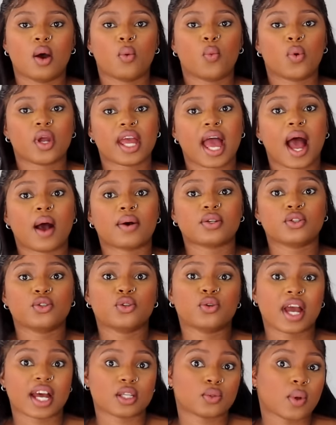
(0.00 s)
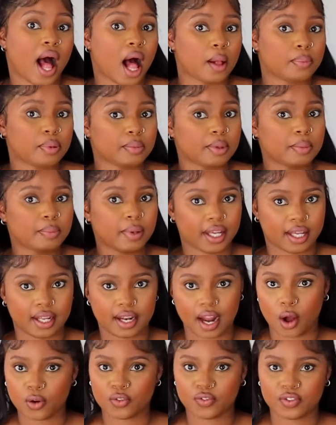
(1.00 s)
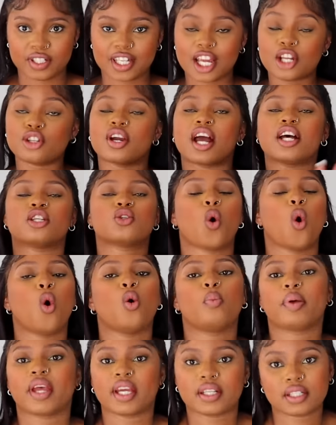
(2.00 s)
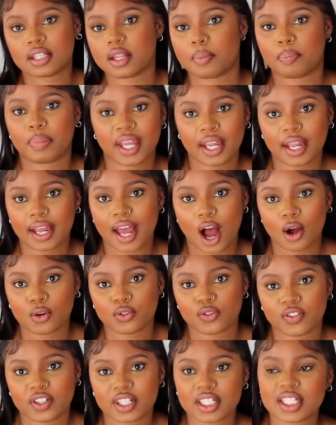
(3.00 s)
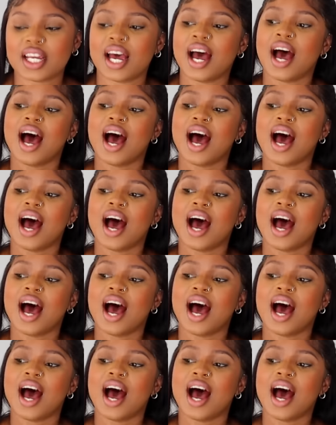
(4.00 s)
where you guys were helping me pick an outfit, and you guys all picked the pink outfit.